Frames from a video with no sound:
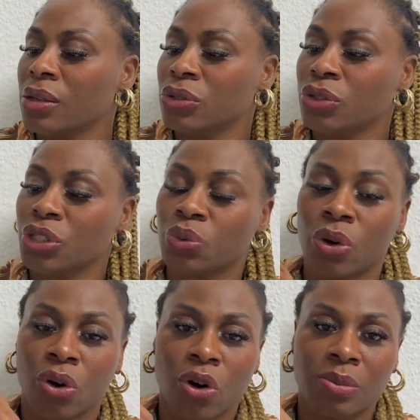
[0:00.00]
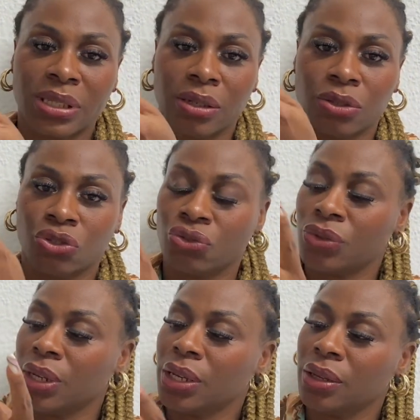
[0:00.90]
So this one comes in
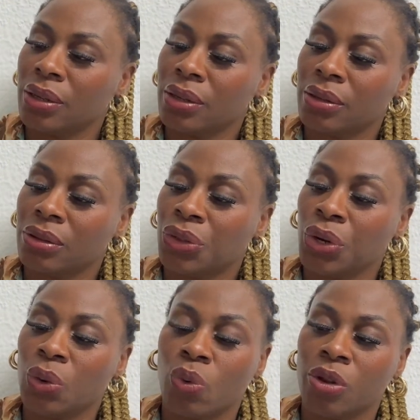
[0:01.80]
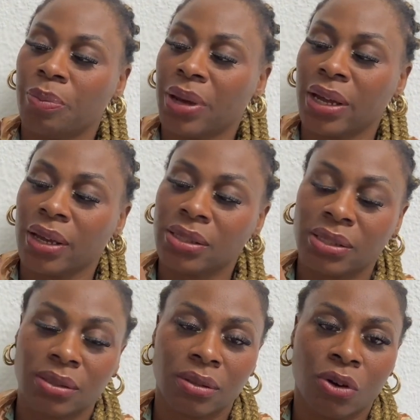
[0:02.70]
three in one packet.
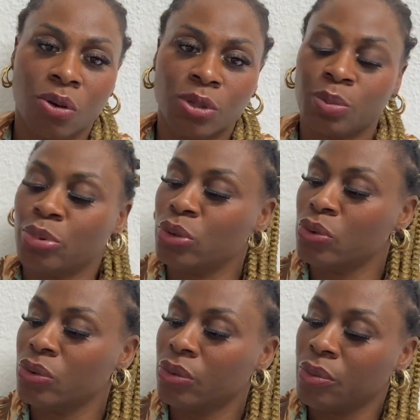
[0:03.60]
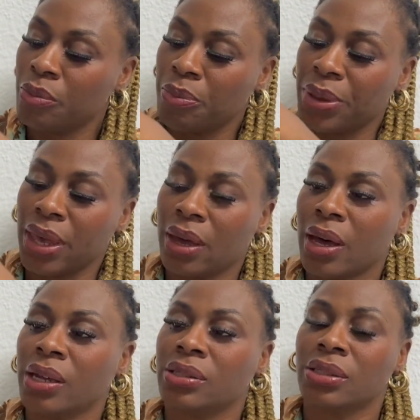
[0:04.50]
Comes blue, pink
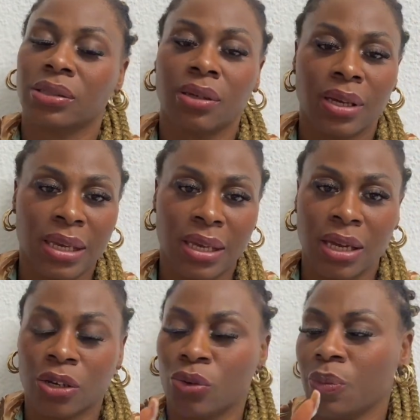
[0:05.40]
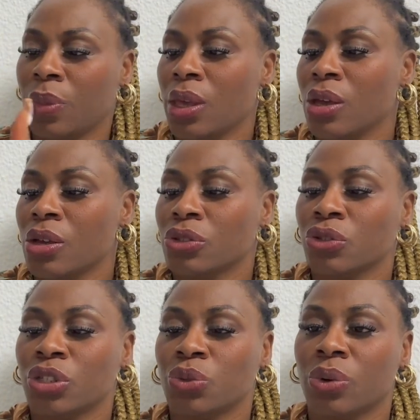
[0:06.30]
and yellow. So
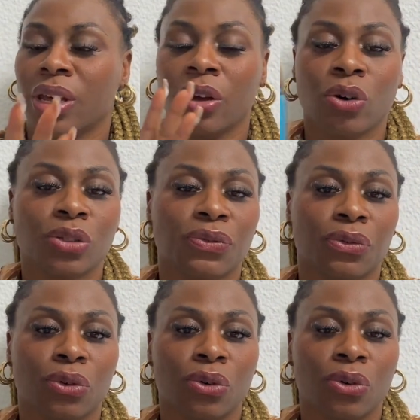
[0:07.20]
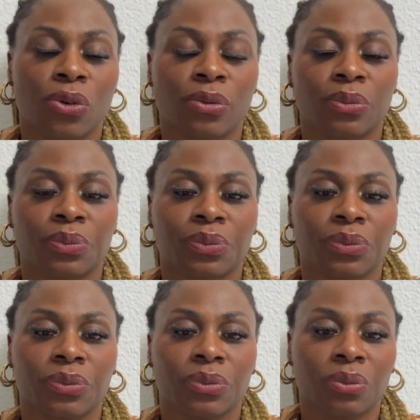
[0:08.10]
this one I got for
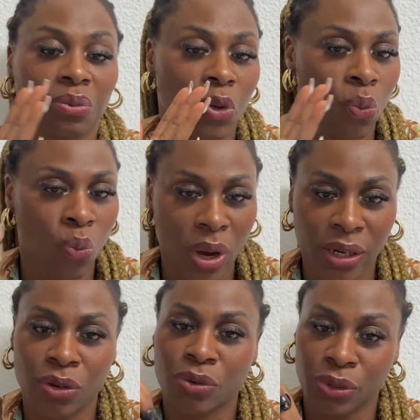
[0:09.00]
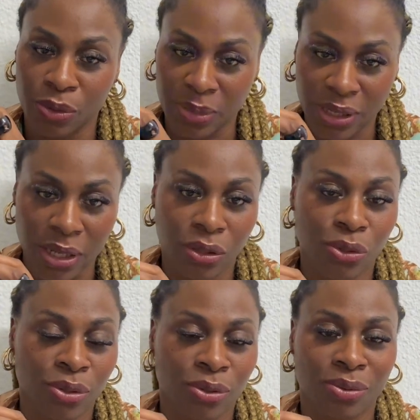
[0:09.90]
€1 some cents.
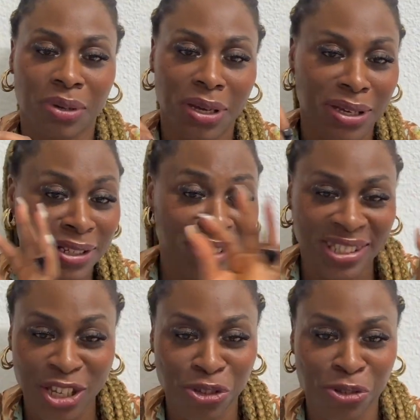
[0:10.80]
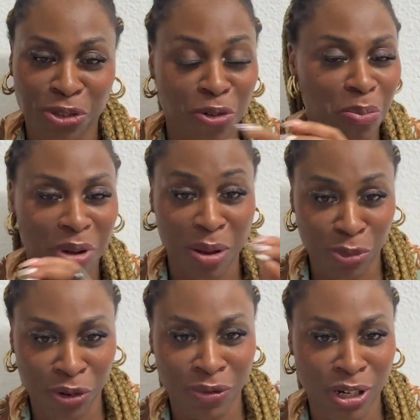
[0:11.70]
Also the cent on top, I'm
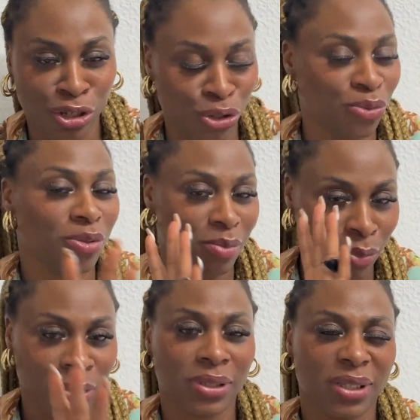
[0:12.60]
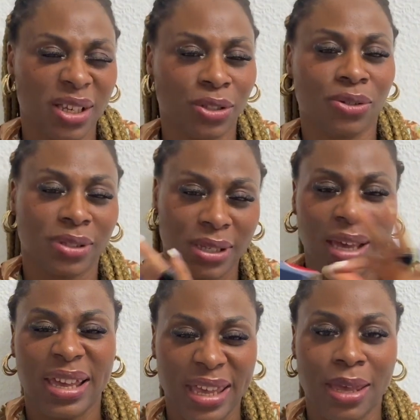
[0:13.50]
not really sure, but let's just
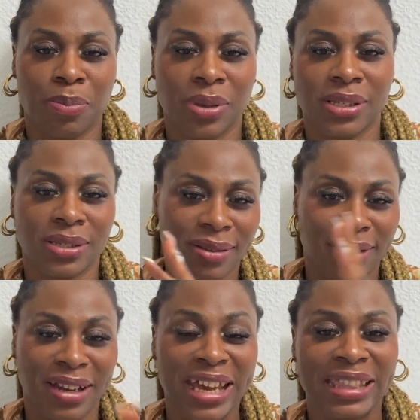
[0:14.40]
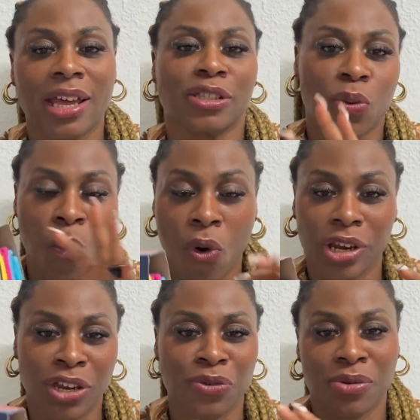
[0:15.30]
keep it like that,
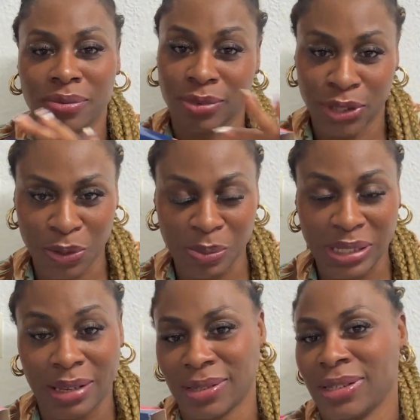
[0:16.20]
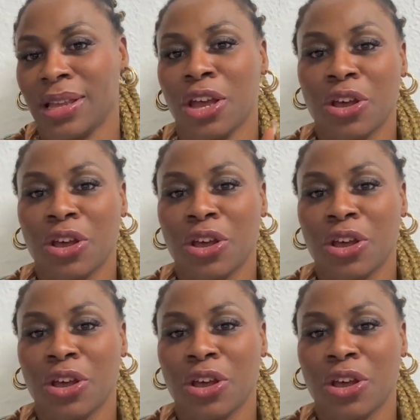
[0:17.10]
€1 some cents.